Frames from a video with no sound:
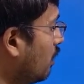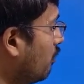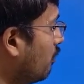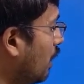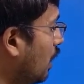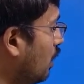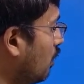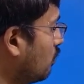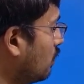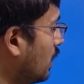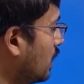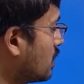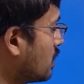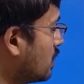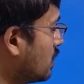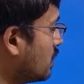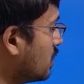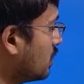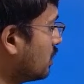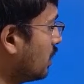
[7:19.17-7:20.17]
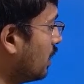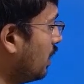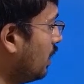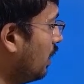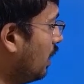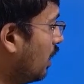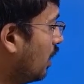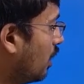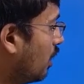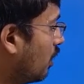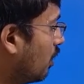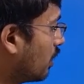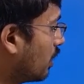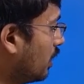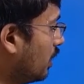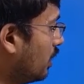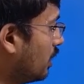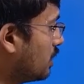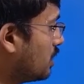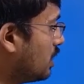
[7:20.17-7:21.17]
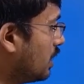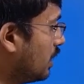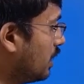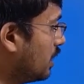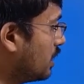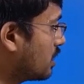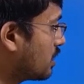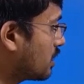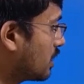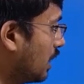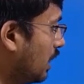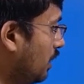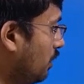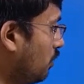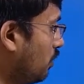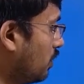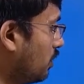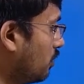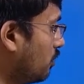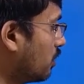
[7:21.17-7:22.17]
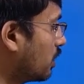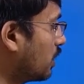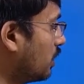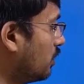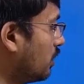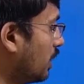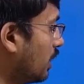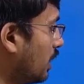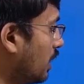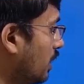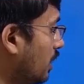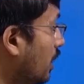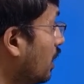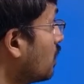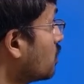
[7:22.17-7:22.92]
Value of the s is the 3, okay, g is 10, okay, you take it,